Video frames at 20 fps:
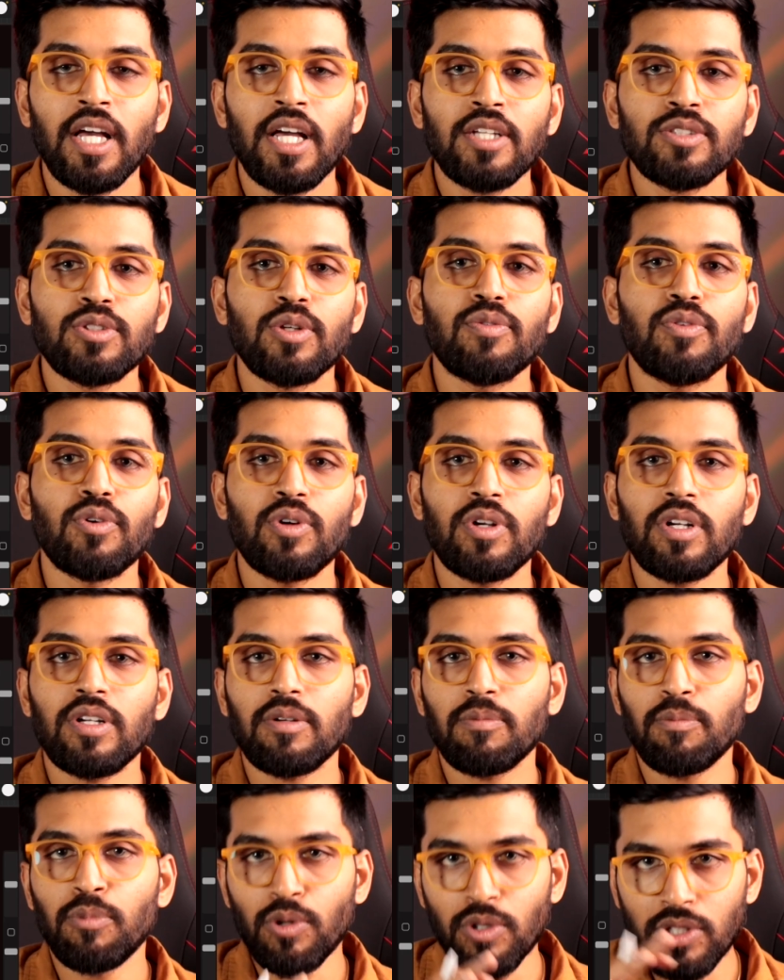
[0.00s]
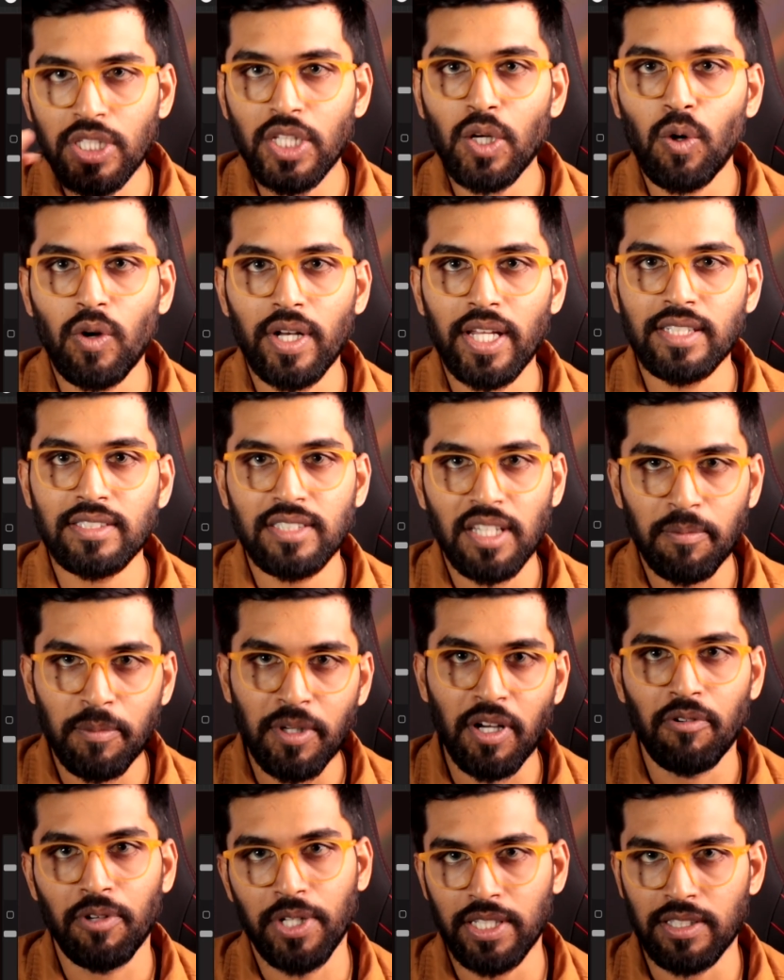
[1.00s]
So for both the audience, I'm
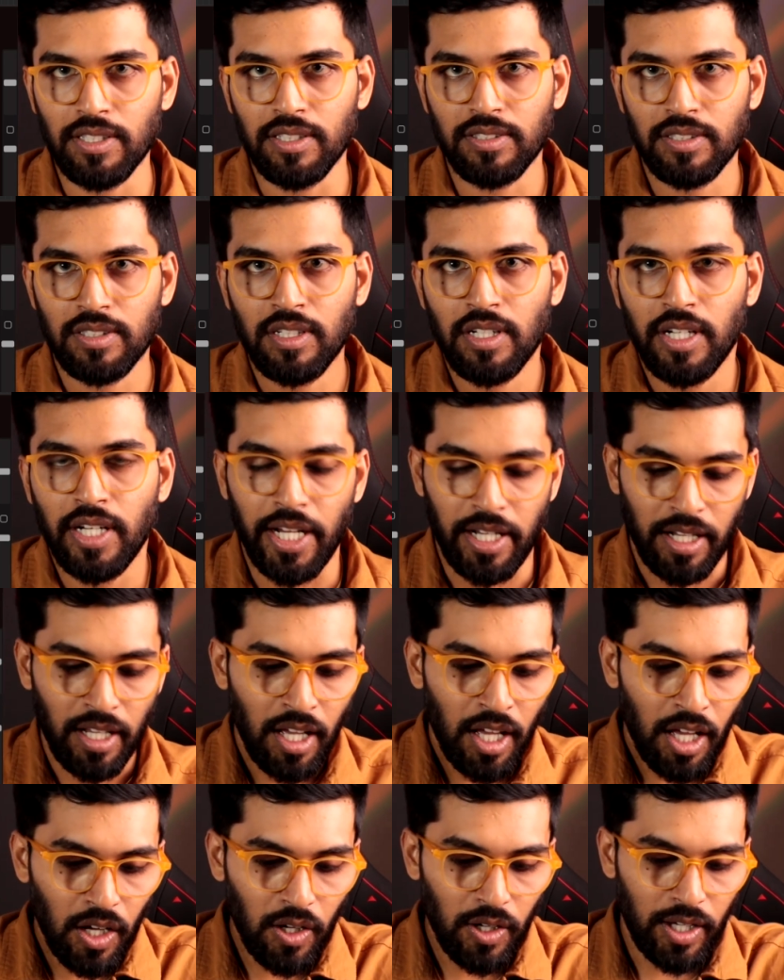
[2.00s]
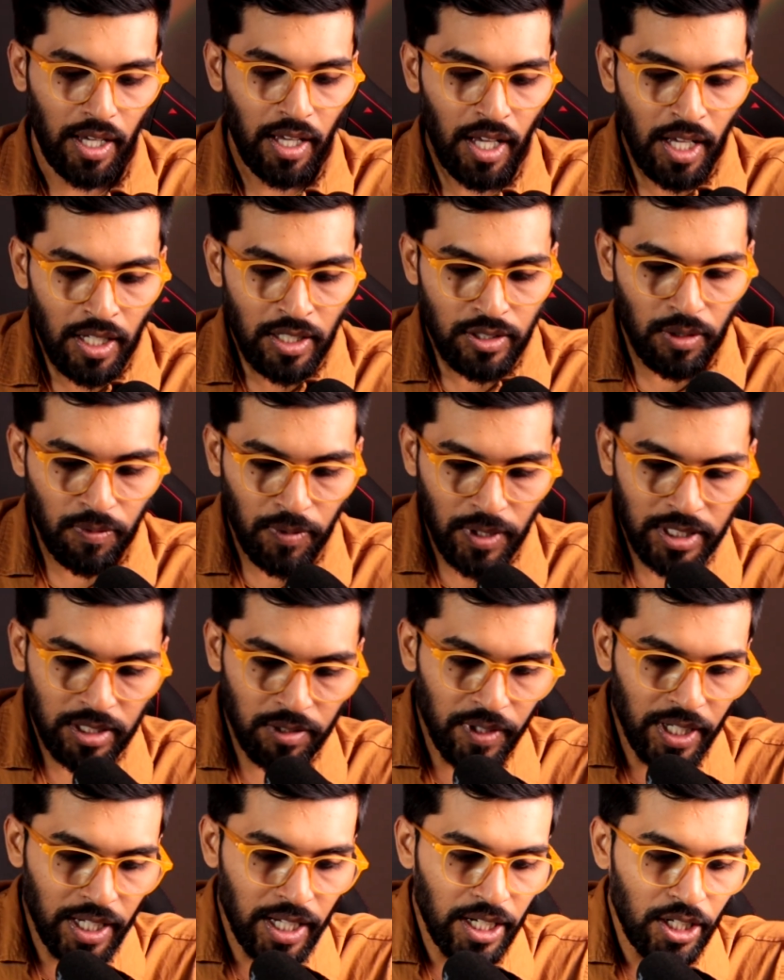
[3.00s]
covering this, right? Okay, so first
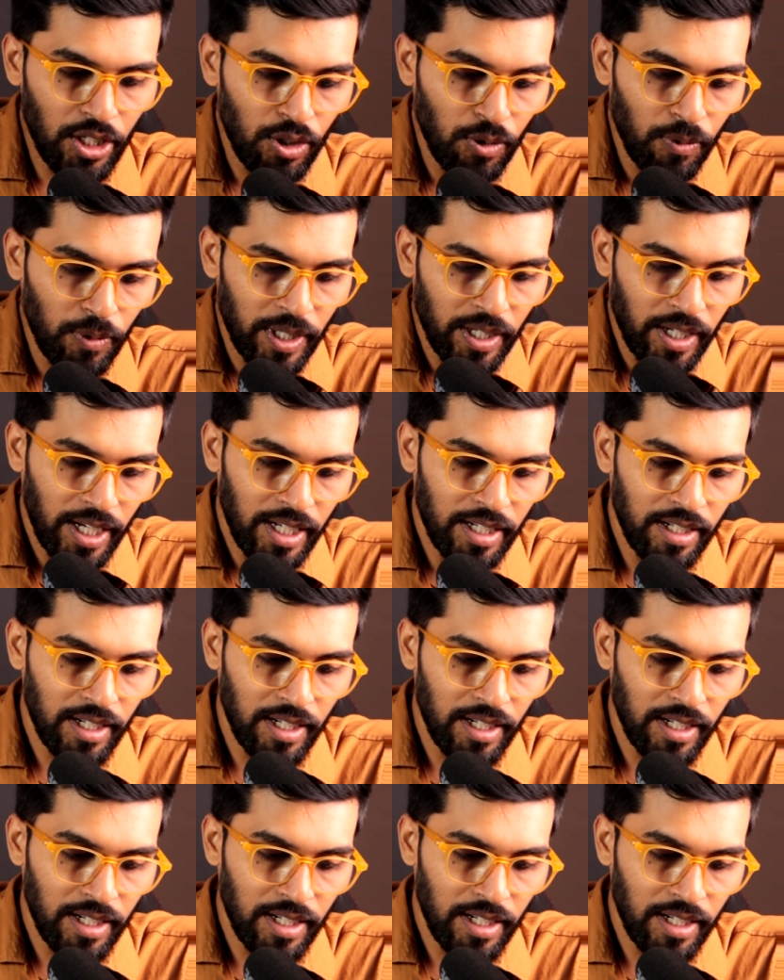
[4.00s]
we get into it, right?